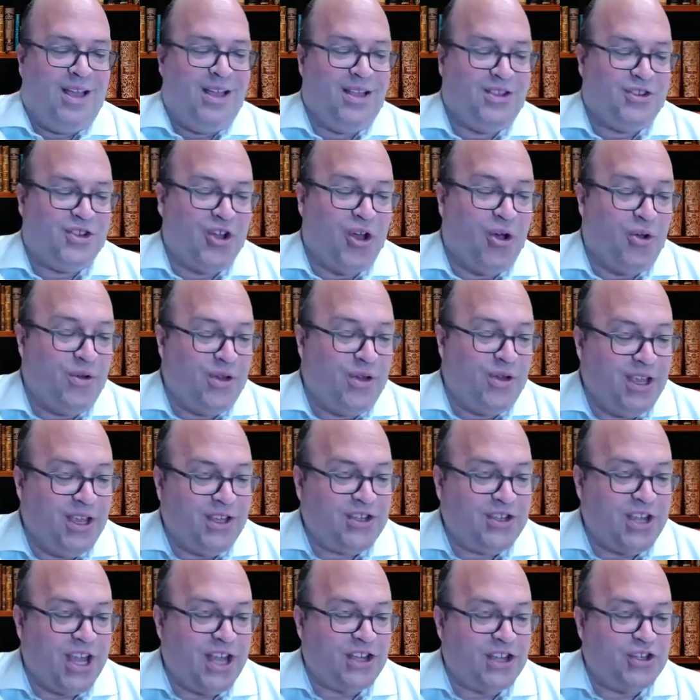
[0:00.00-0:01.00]
So
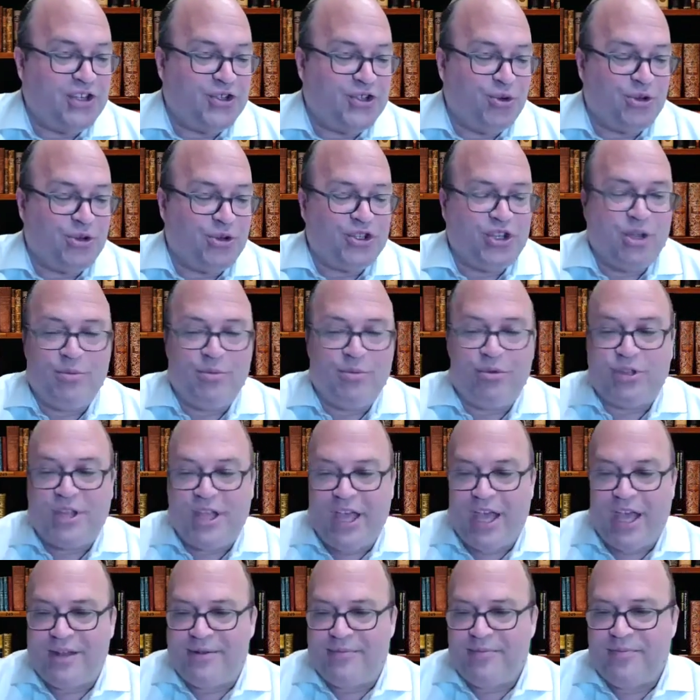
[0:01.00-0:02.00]
he says in source number
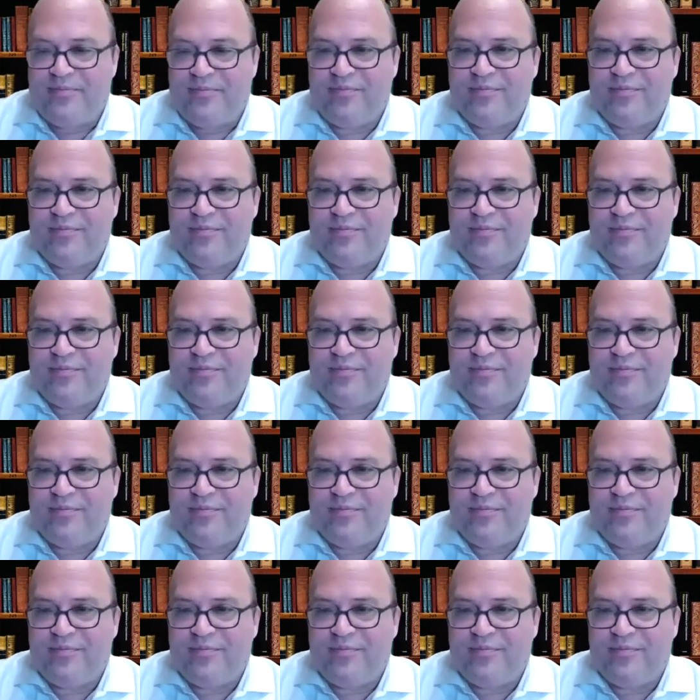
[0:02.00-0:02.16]
10,